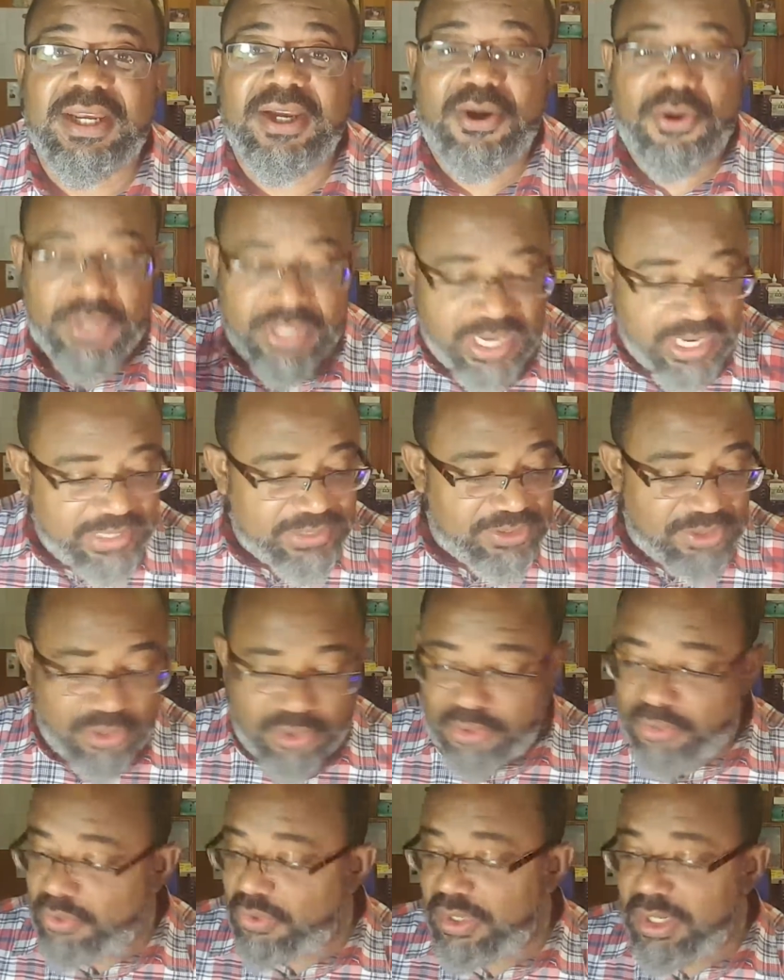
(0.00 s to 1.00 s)
Okay,
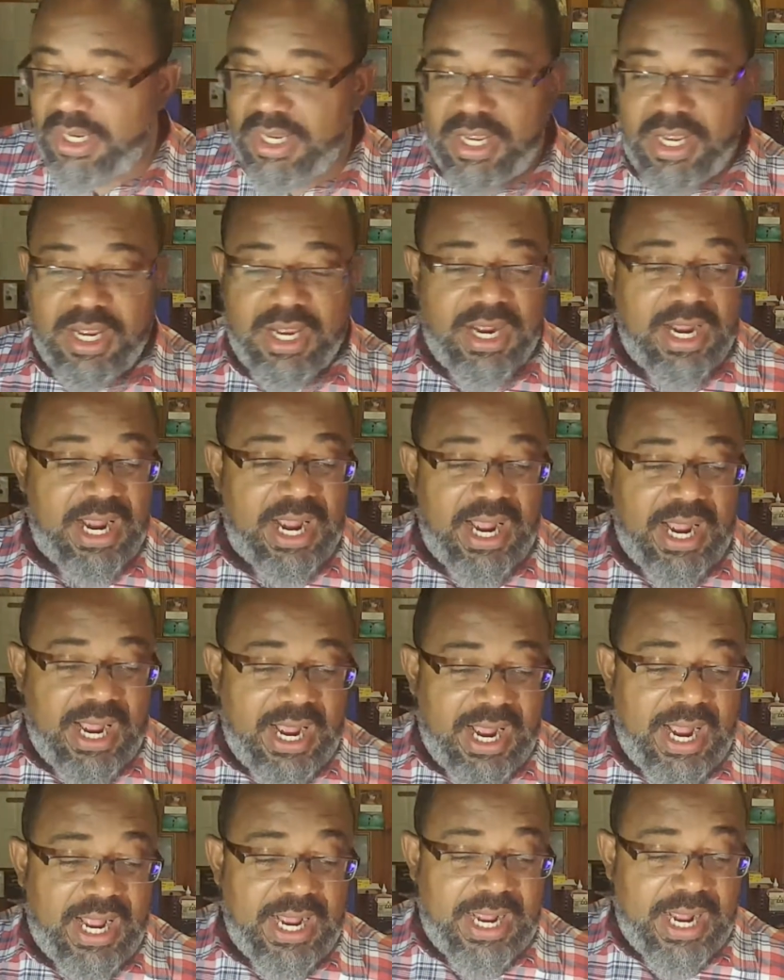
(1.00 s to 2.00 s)
so
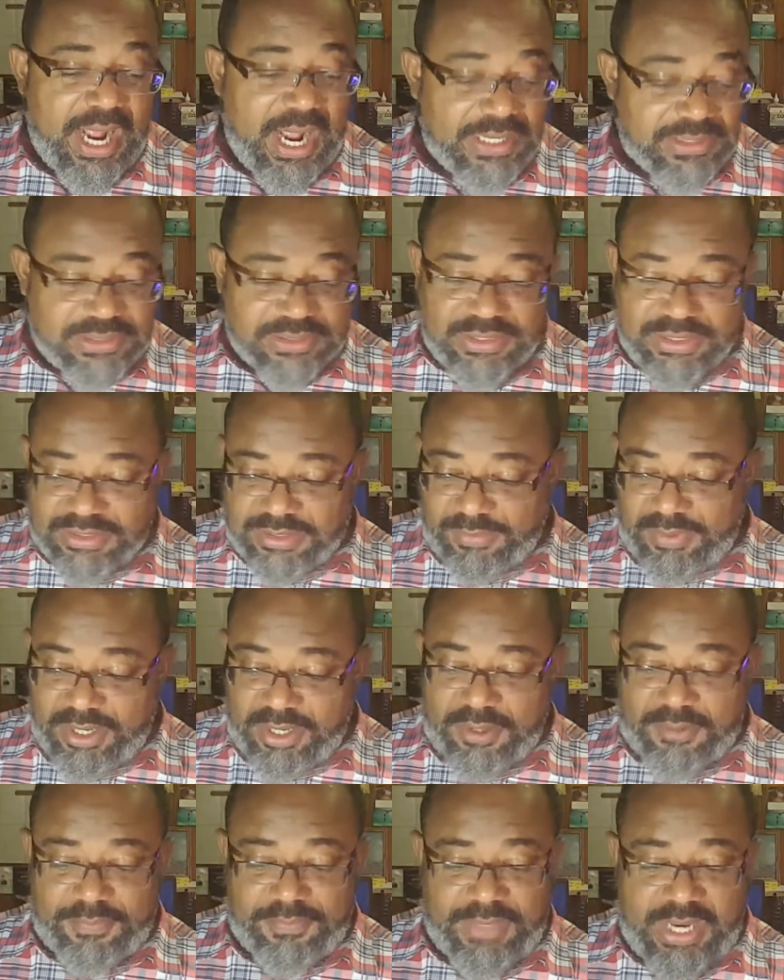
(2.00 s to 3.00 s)
I just need some
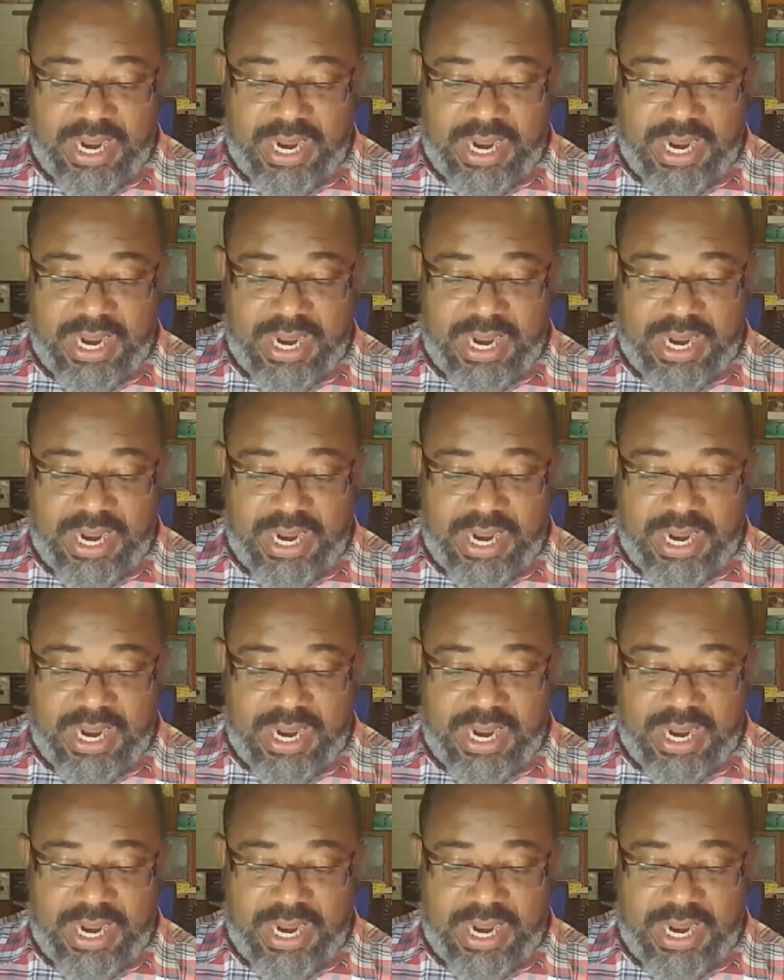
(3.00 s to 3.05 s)
help.